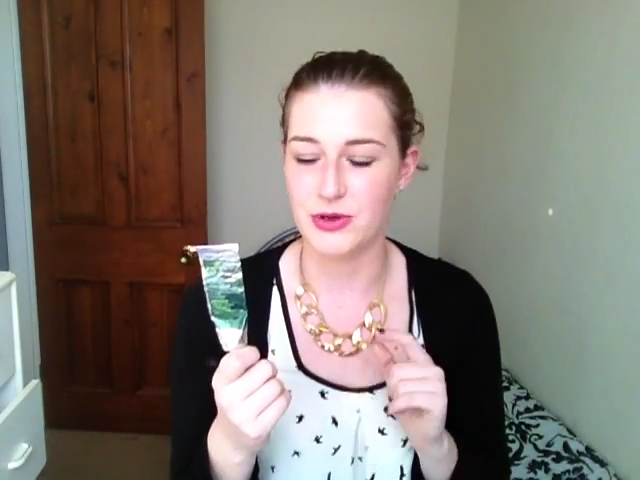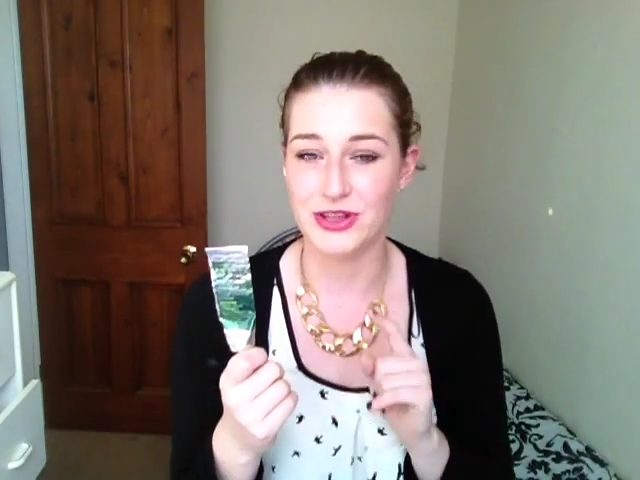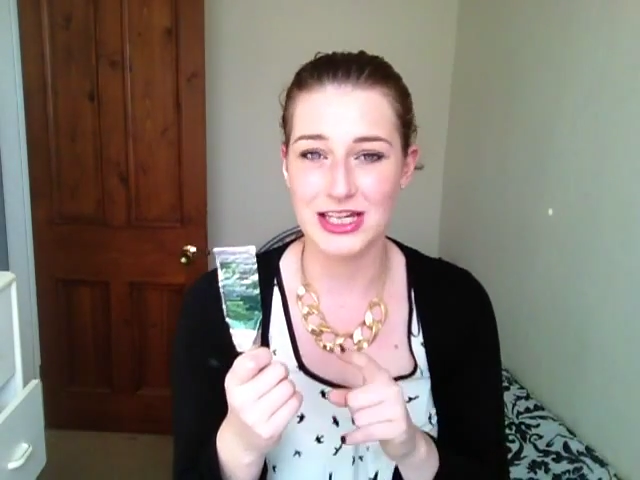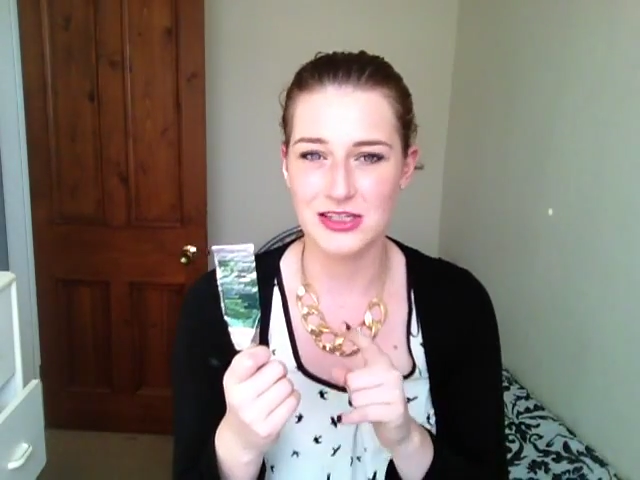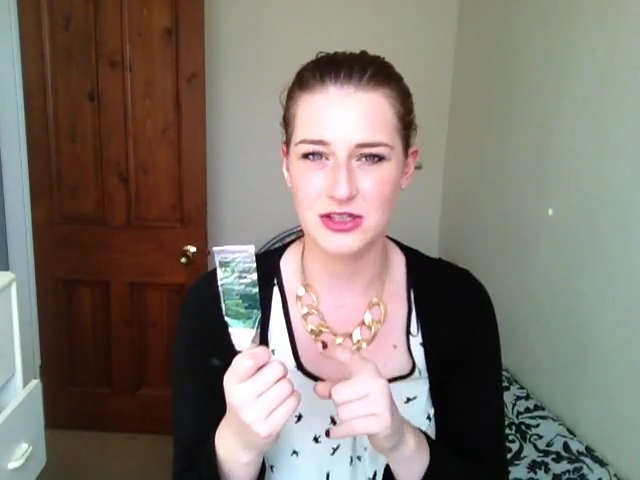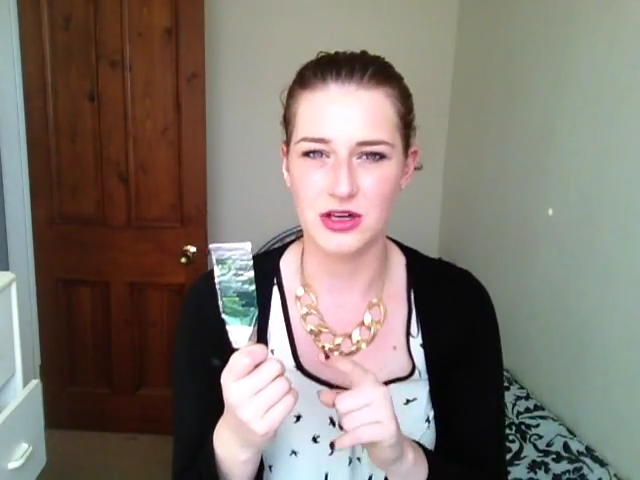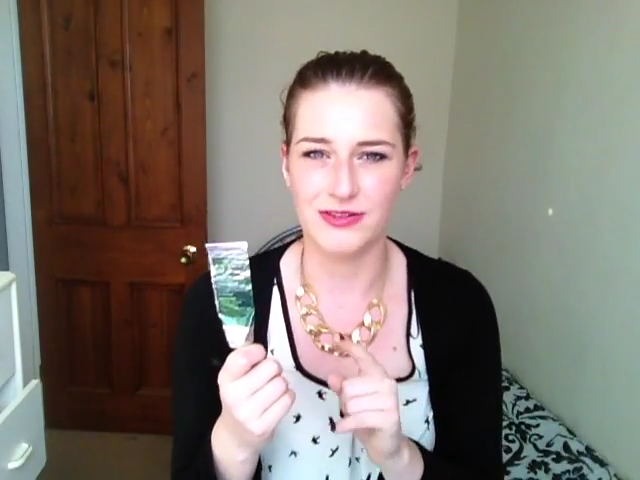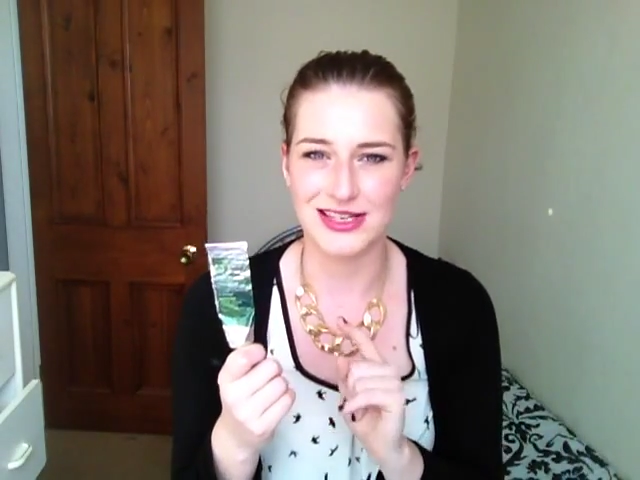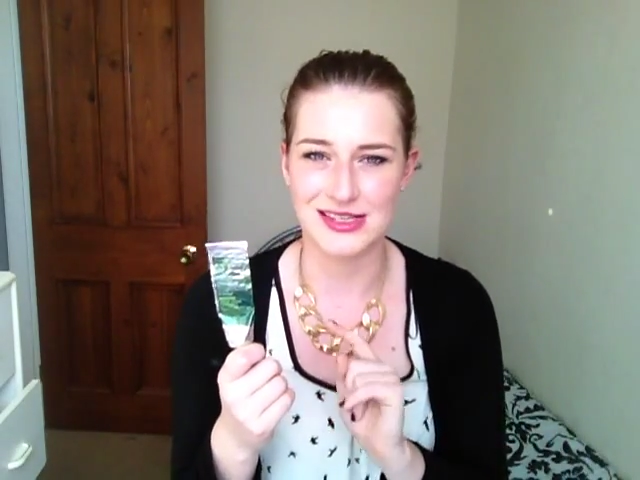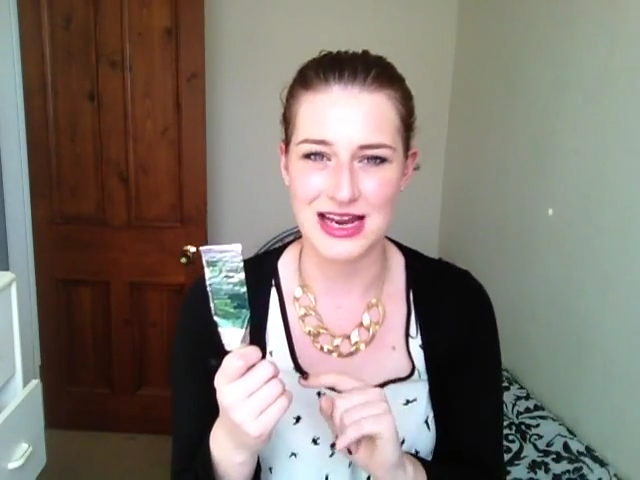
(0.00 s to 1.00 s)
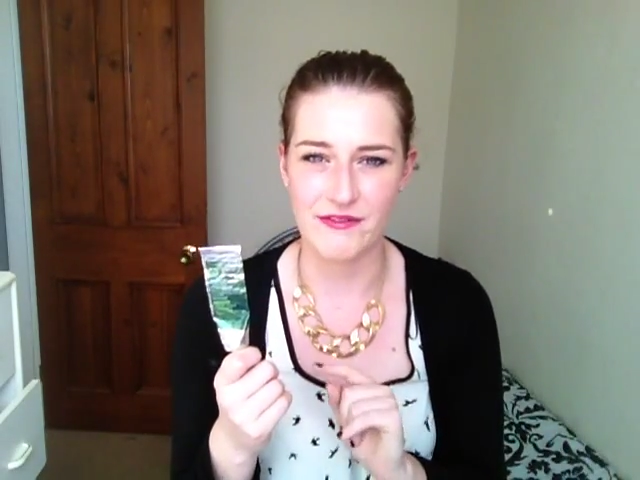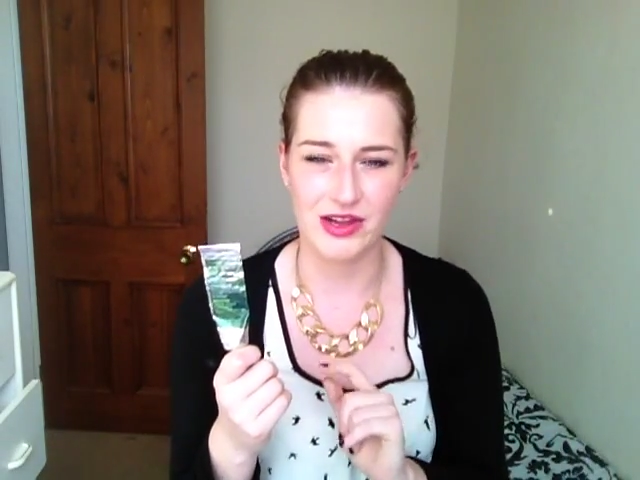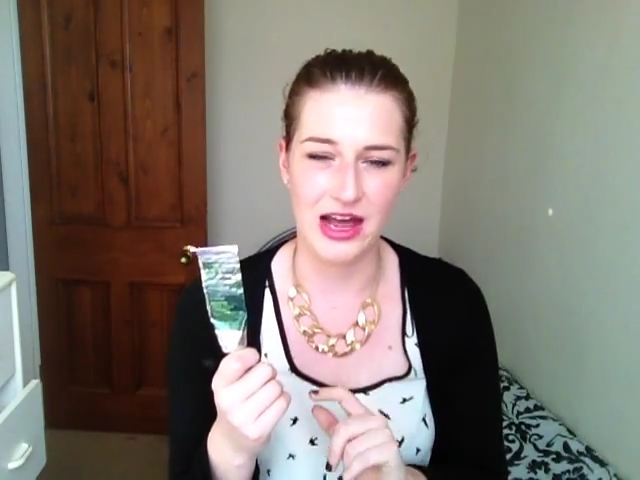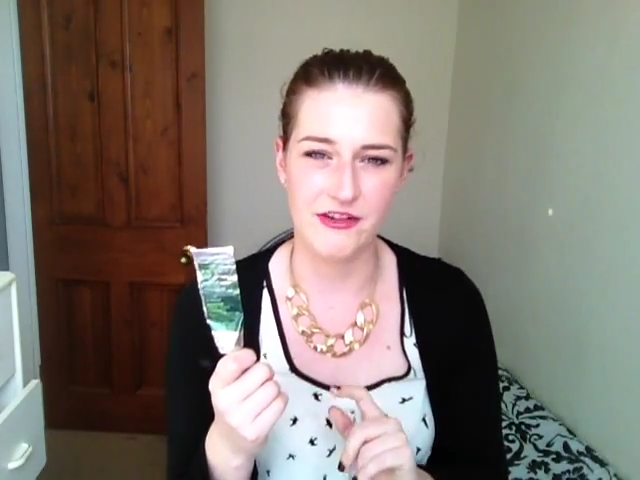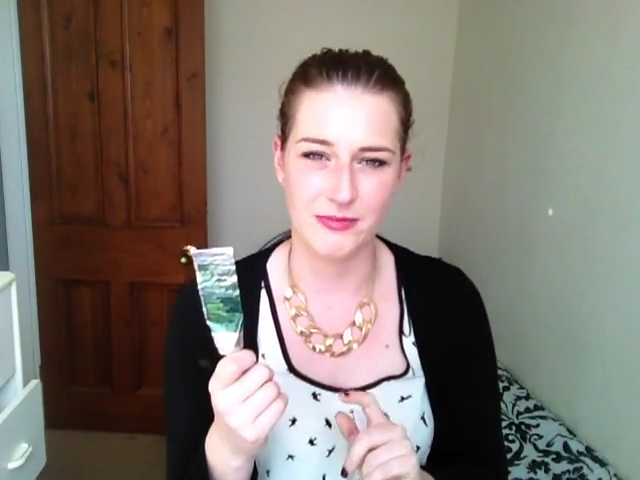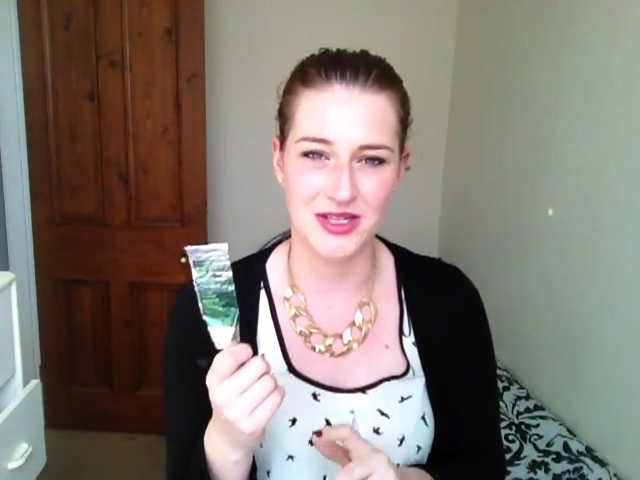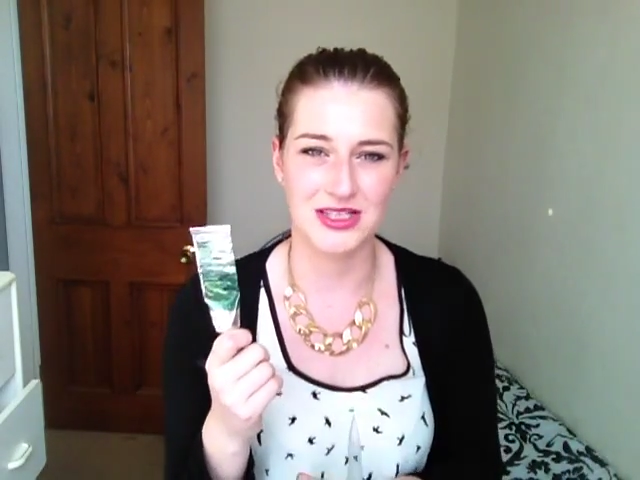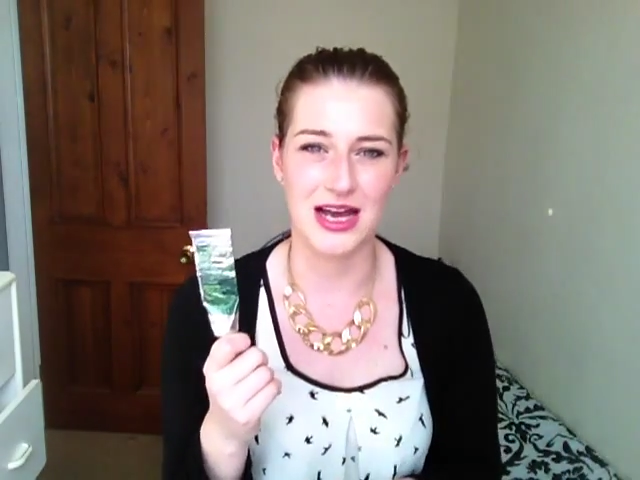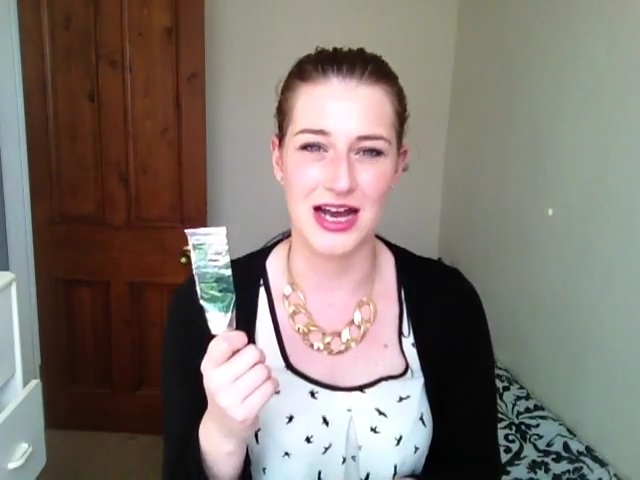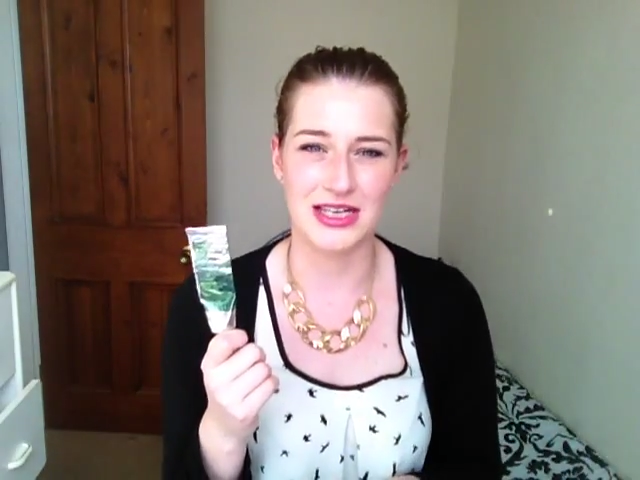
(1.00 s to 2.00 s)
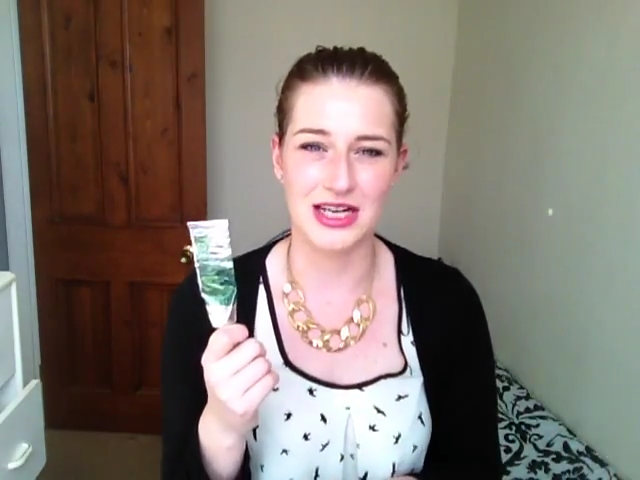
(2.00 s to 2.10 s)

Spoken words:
But this stuff has never left my side.